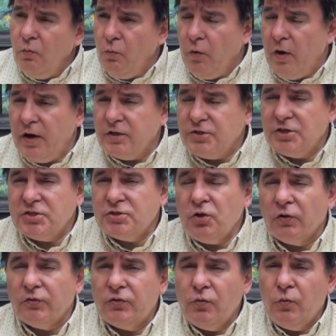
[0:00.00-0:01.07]
which is
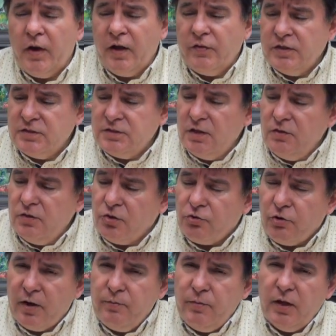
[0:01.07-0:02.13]
not the way they see the
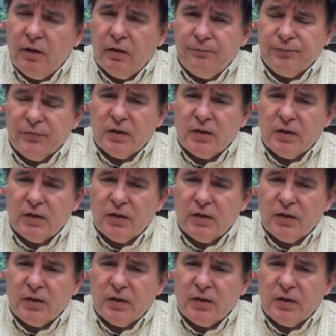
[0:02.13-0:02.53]
Crimea.